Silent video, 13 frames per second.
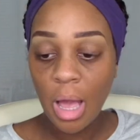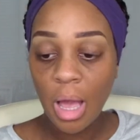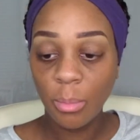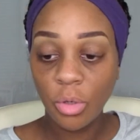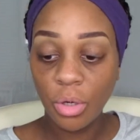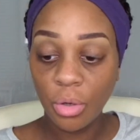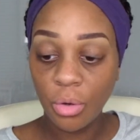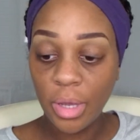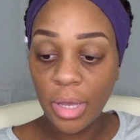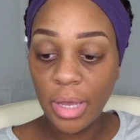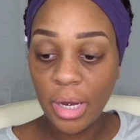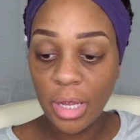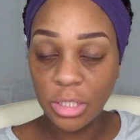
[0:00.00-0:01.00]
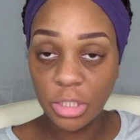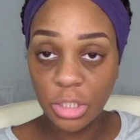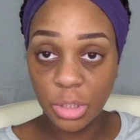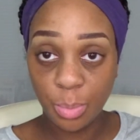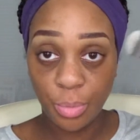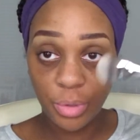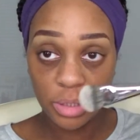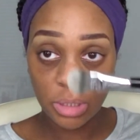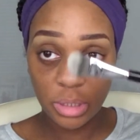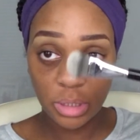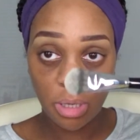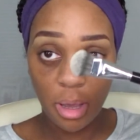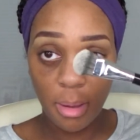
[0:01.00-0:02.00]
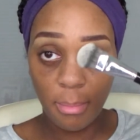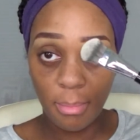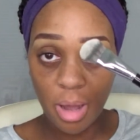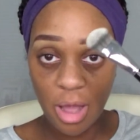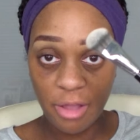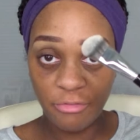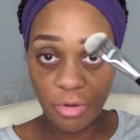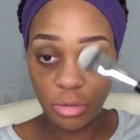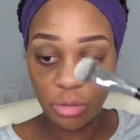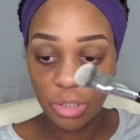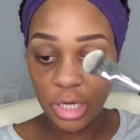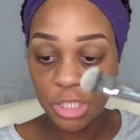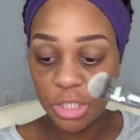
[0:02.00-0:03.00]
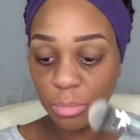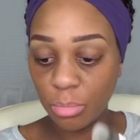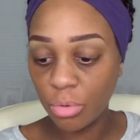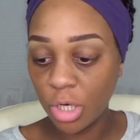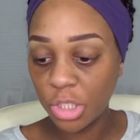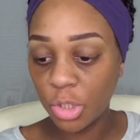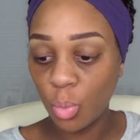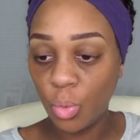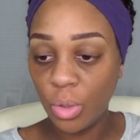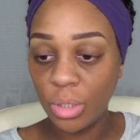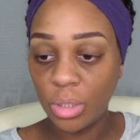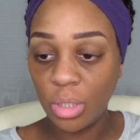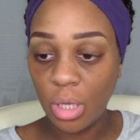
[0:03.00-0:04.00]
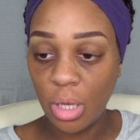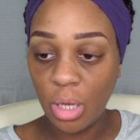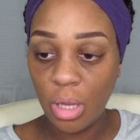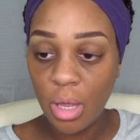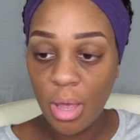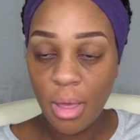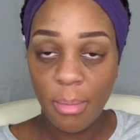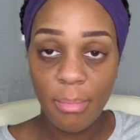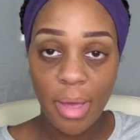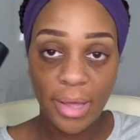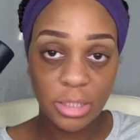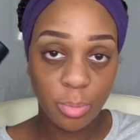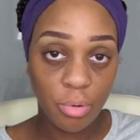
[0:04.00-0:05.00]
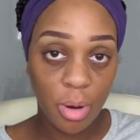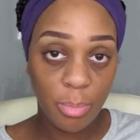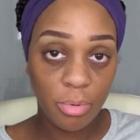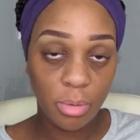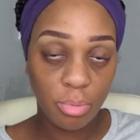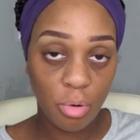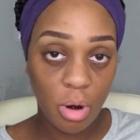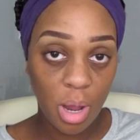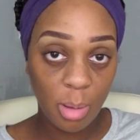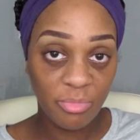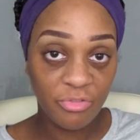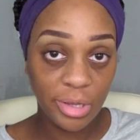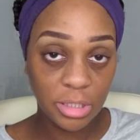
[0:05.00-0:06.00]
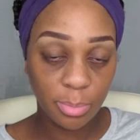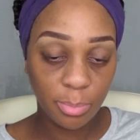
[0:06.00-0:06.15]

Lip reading: I'm gonna go ahead and spritz my foundation brush with the Max Prep and Prime Fix